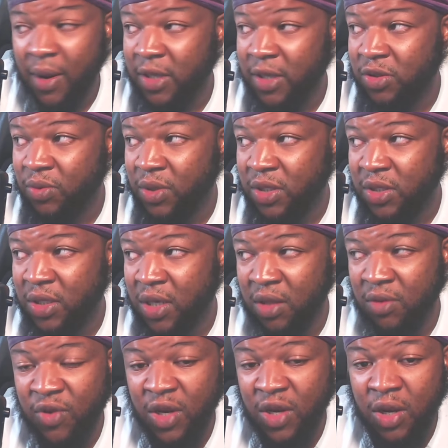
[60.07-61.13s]
squeeze
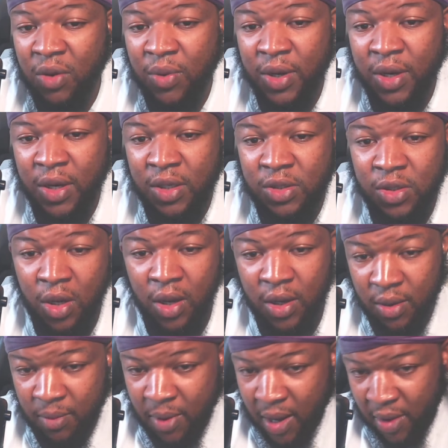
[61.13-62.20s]
another video in there
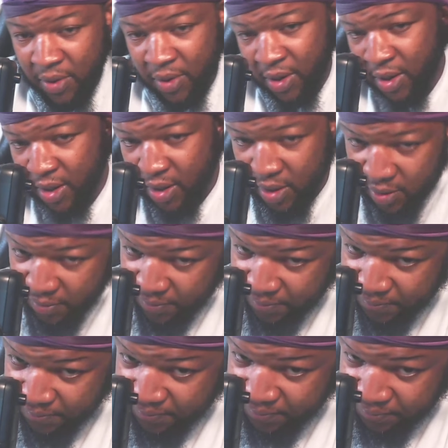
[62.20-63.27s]
talking about uh
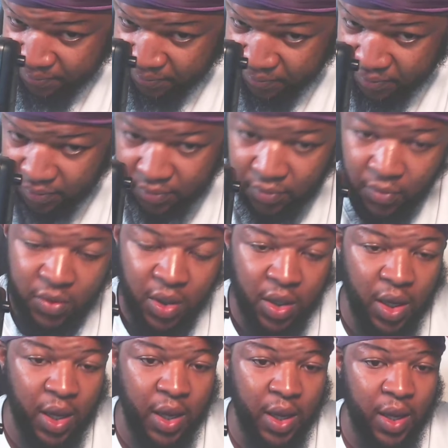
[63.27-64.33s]

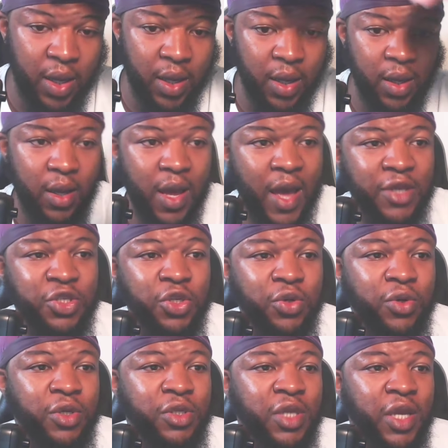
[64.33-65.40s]
uh
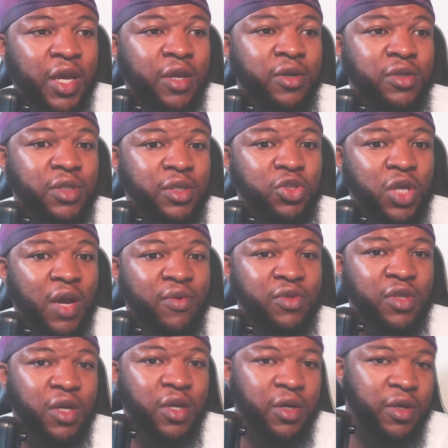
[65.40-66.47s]
Shedeur Sanders and
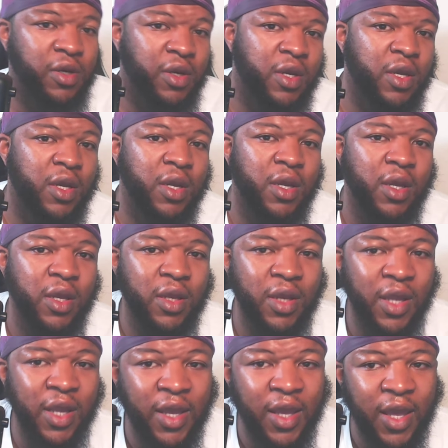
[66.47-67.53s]
Travis Hunter
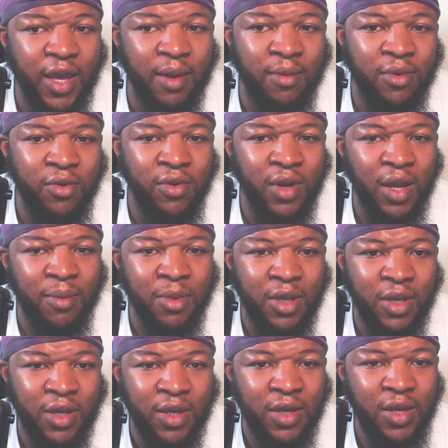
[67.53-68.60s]
did Cam Newton. I
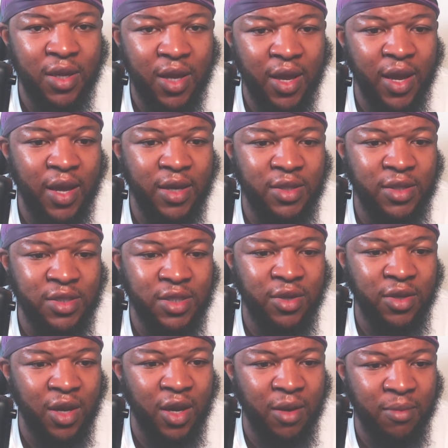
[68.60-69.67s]
mean, I gotta
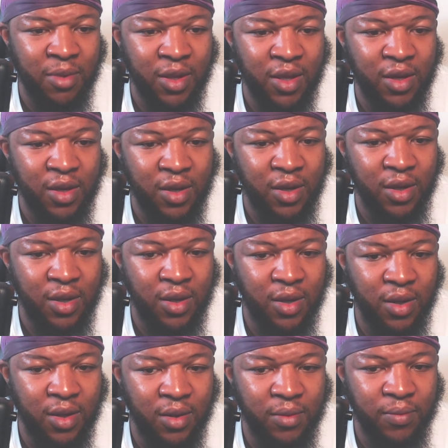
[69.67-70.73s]
tell y'all, man. Uh,